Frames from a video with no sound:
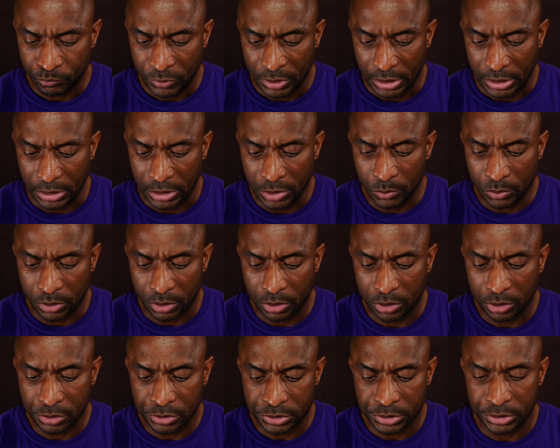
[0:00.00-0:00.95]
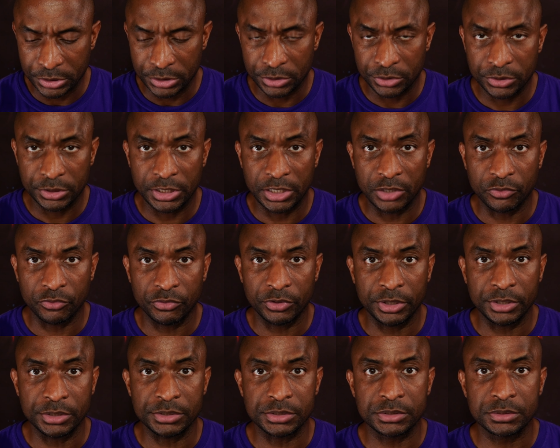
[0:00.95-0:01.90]
and he will curse thee to thy
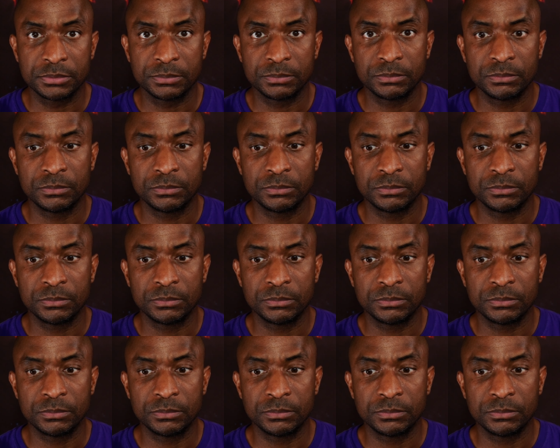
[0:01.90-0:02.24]
face.